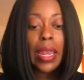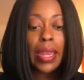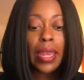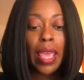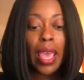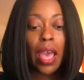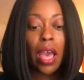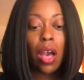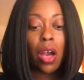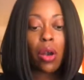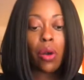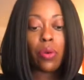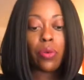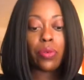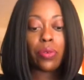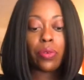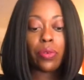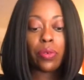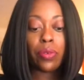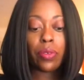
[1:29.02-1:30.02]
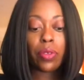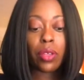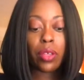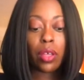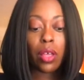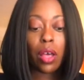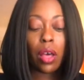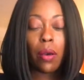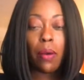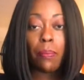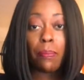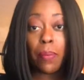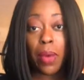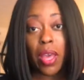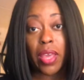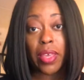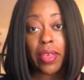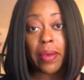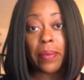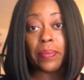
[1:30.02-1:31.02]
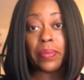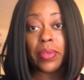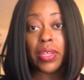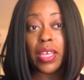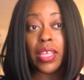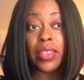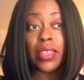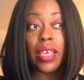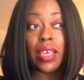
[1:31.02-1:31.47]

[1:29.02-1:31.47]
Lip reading: Now, my company,